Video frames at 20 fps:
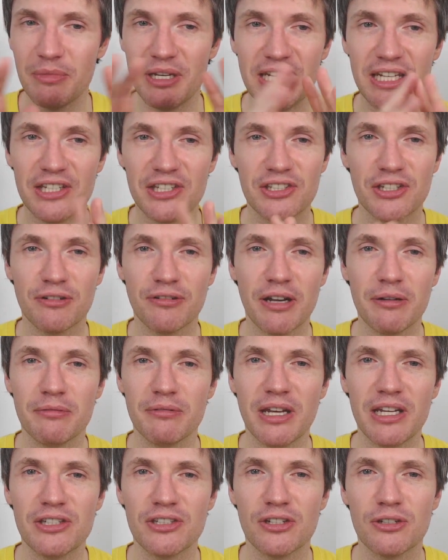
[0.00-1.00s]
I mean, it's a
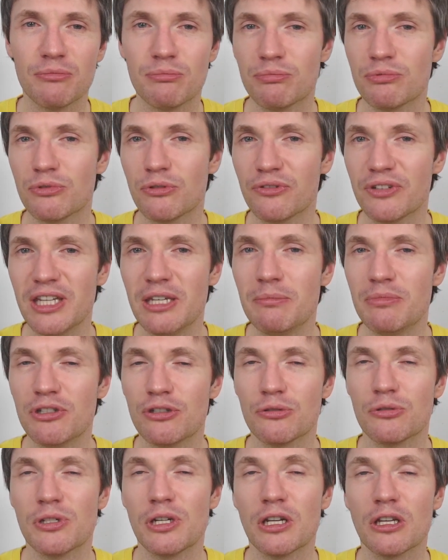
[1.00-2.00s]
great way to sort of keep
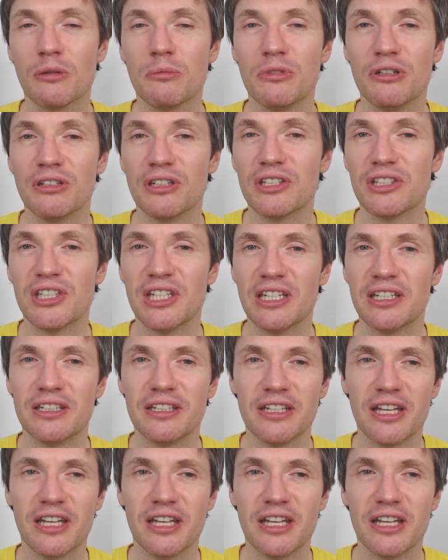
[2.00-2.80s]
in touch with the community.